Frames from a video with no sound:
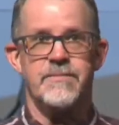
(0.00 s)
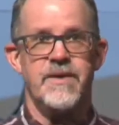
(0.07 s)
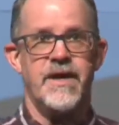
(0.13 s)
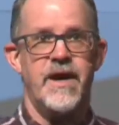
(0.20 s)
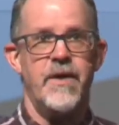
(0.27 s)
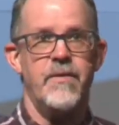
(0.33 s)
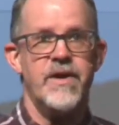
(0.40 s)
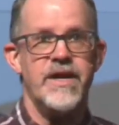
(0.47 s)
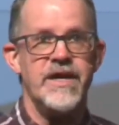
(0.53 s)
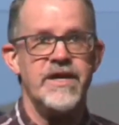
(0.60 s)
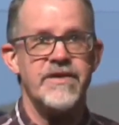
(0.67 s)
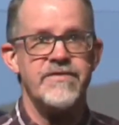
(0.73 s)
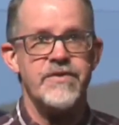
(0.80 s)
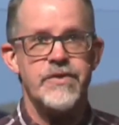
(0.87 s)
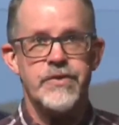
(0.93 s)
And I want to
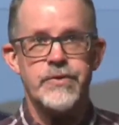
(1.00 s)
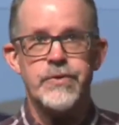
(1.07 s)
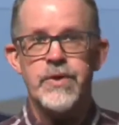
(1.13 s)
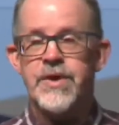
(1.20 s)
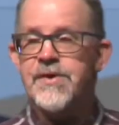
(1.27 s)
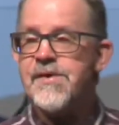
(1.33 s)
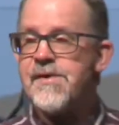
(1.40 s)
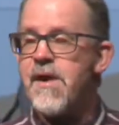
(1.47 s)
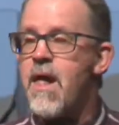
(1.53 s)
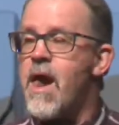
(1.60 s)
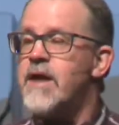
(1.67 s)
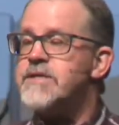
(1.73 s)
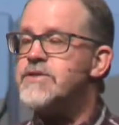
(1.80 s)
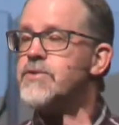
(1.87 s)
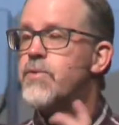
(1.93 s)
give you
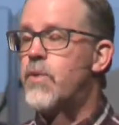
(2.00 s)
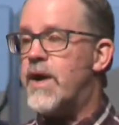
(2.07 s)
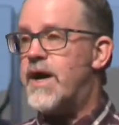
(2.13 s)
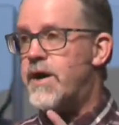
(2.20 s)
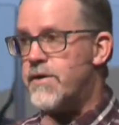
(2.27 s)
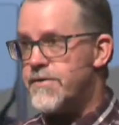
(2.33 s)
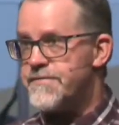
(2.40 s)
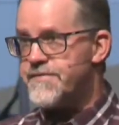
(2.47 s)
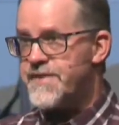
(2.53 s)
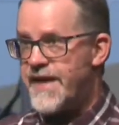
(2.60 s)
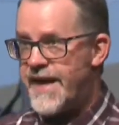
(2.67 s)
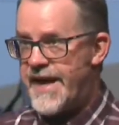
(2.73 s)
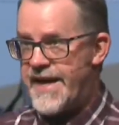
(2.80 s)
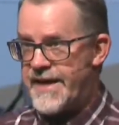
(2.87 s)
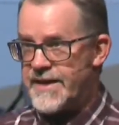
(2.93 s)
12
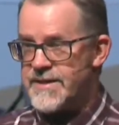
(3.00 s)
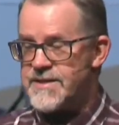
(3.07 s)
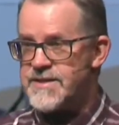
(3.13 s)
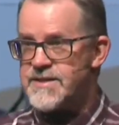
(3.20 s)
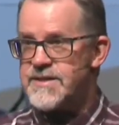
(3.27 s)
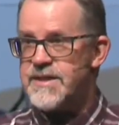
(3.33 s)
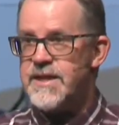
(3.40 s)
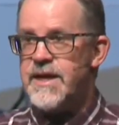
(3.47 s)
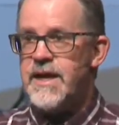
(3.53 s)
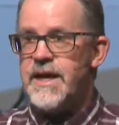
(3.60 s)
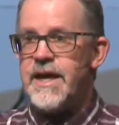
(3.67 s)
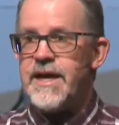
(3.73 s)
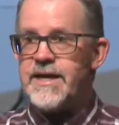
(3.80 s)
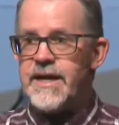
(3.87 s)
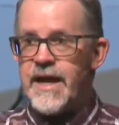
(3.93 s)
tanks.
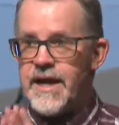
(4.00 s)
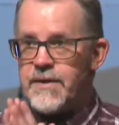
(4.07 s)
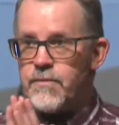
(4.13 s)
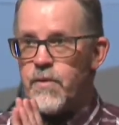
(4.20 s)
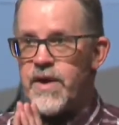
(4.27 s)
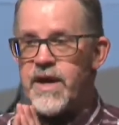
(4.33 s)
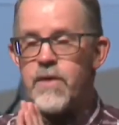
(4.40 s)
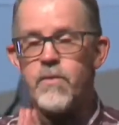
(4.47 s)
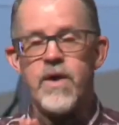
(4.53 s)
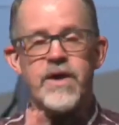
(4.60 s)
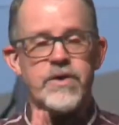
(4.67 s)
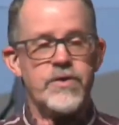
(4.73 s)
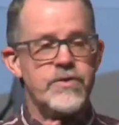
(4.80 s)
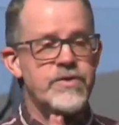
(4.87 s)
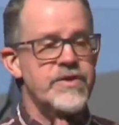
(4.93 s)
And what I
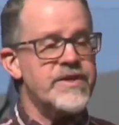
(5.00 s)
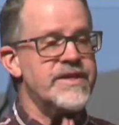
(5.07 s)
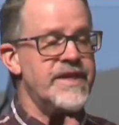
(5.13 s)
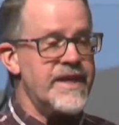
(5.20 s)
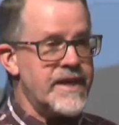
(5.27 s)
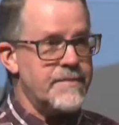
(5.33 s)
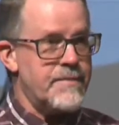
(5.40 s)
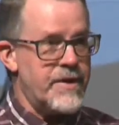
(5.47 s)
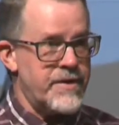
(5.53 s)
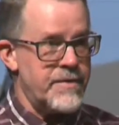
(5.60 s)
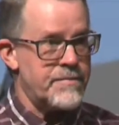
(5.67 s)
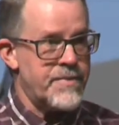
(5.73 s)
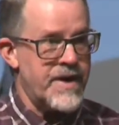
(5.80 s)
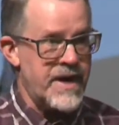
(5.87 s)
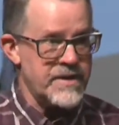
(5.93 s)
want you to think about
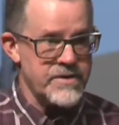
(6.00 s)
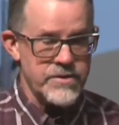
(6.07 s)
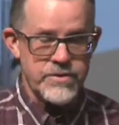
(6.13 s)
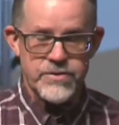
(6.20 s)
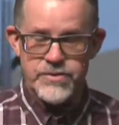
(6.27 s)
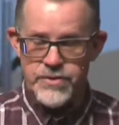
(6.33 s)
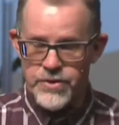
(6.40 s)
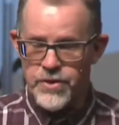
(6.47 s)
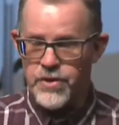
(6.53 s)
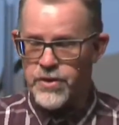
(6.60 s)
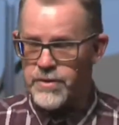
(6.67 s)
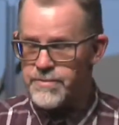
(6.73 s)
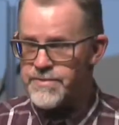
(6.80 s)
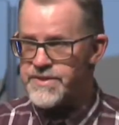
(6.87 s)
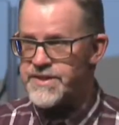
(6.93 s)
in practical
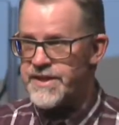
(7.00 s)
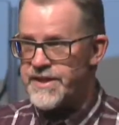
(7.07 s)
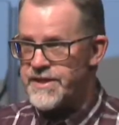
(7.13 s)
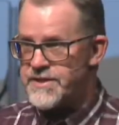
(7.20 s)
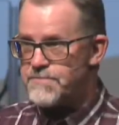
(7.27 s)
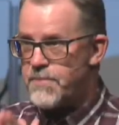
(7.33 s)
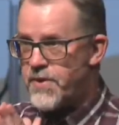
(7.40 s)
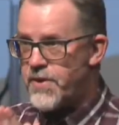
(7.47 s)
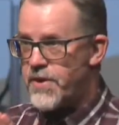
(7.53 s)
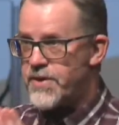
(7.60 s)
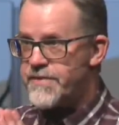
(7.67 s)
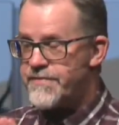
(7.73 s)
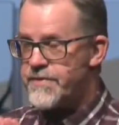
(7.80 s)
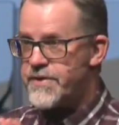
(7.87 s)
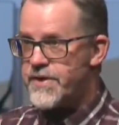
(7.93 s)
terms is part
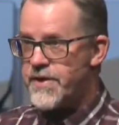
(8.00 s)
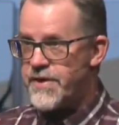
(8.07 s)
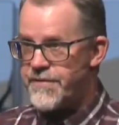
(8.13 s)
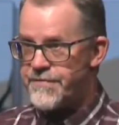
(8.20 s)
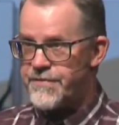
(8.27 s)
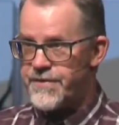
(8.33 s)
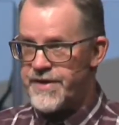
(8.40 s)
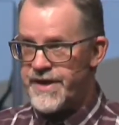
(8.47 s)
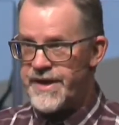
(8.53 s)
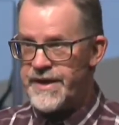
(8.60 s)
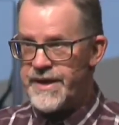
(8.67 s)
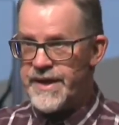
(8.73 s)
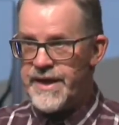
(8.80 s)
of recovery